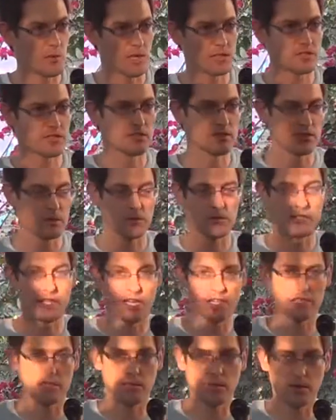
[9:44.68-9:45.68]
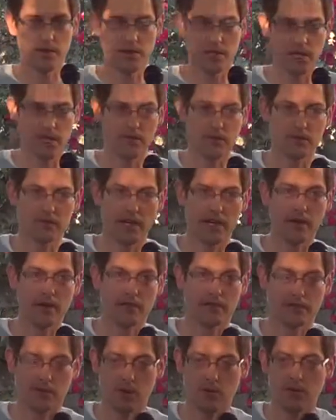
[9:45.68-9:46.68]
she wants the association with an eco
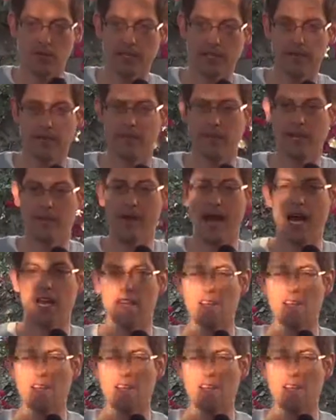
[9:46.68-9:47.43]
terrorist, so I will leave her name